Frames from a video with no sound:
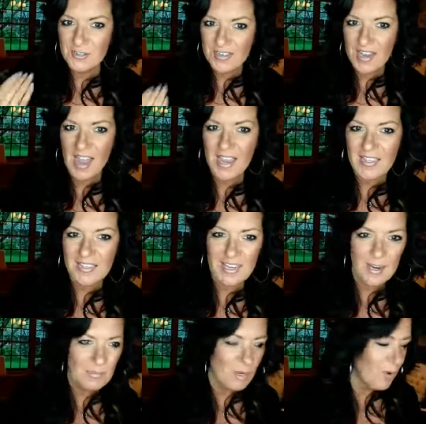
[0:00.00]
night that
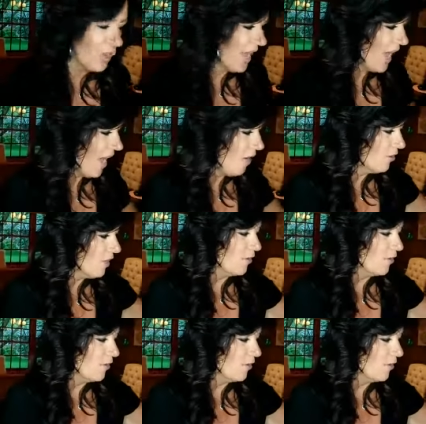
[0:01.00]
I'm going out.